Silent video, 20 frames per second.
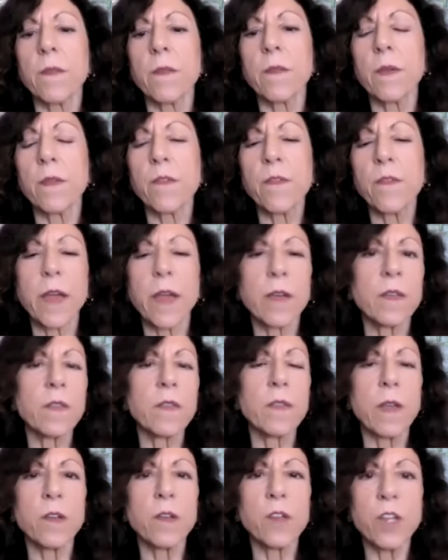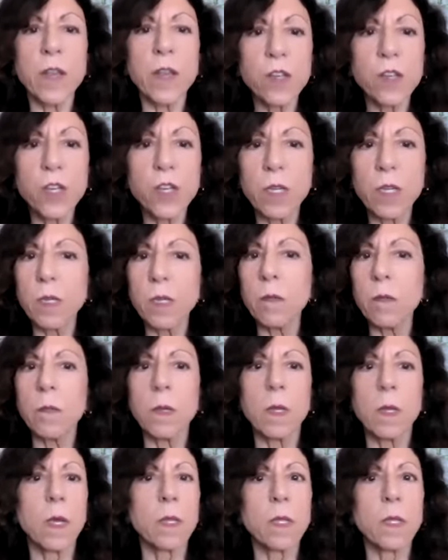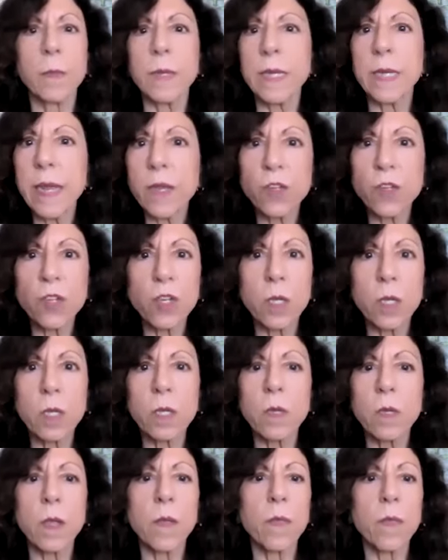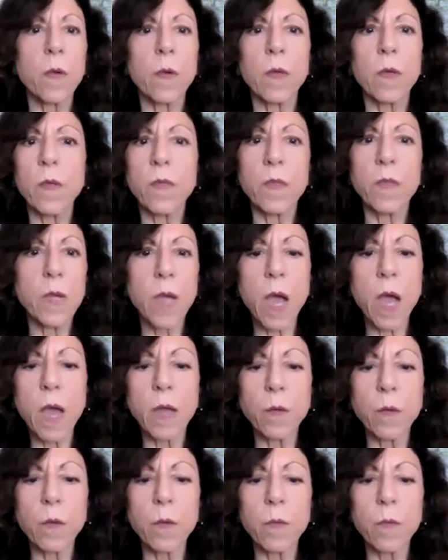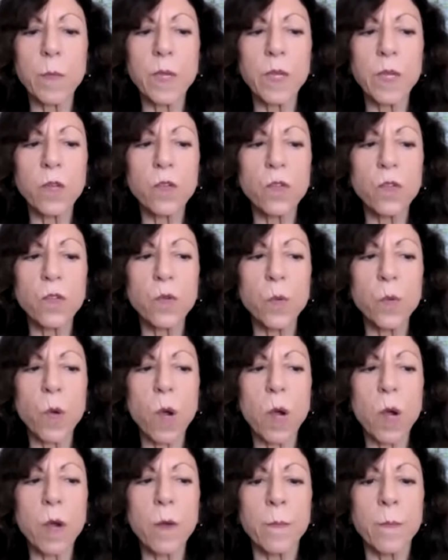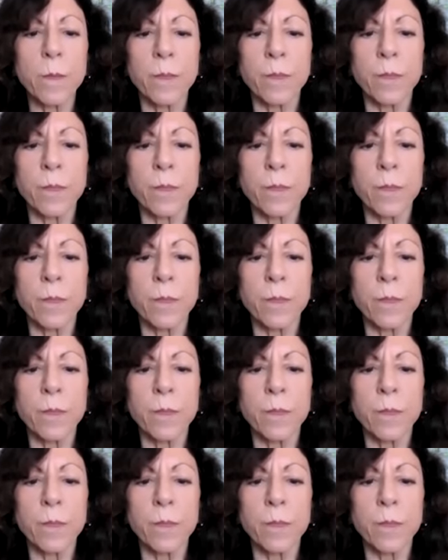affects digestion, elimination, and the gut, because you are